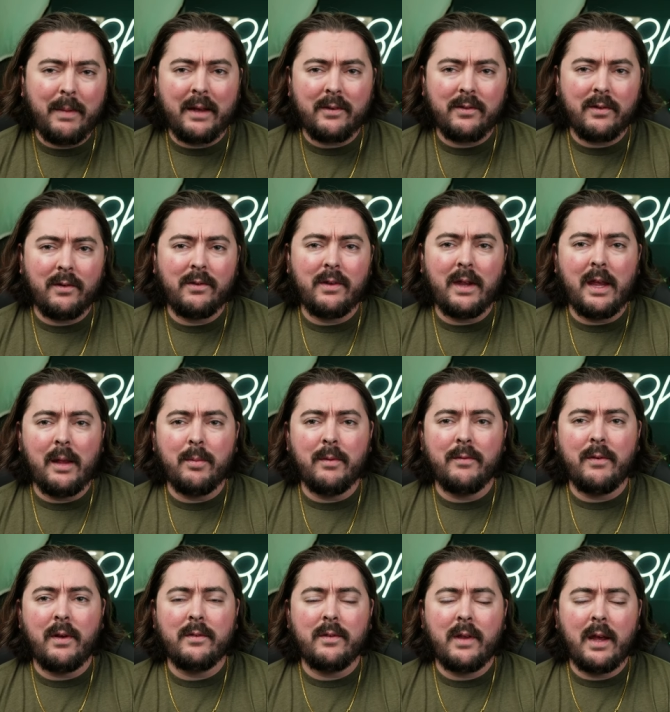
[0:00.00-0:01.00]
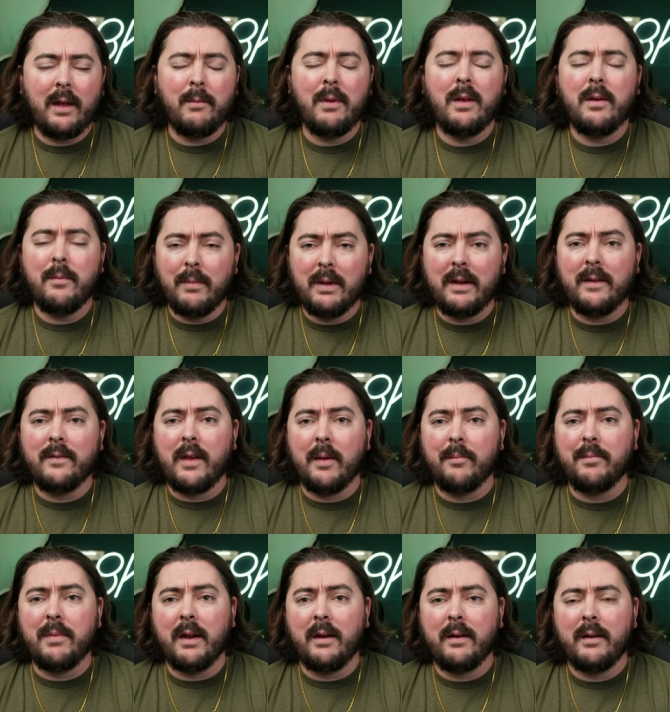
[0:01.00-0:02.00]
Master's Keep of all time, but it's
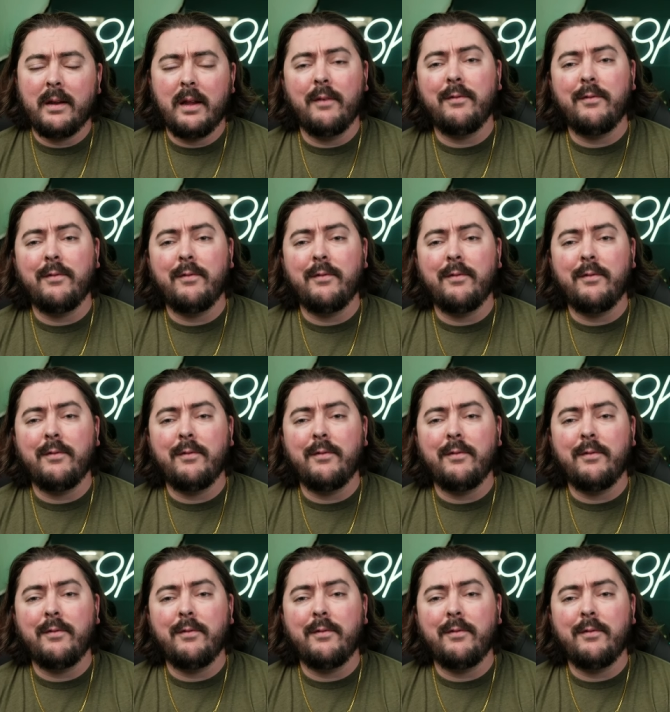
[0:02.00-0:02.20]
up there.